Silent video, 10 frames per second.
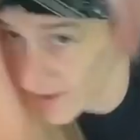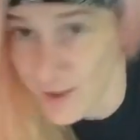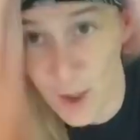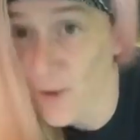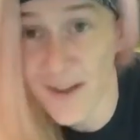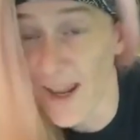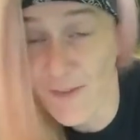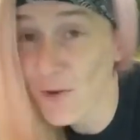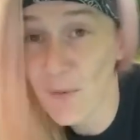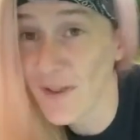So
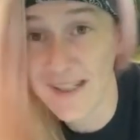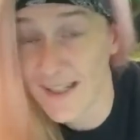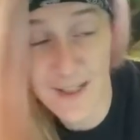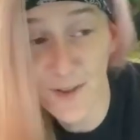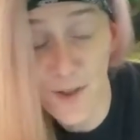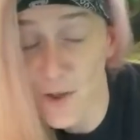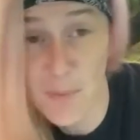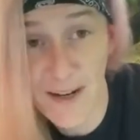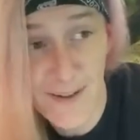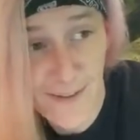everyone can hear you,
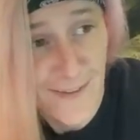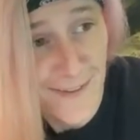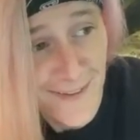Bear.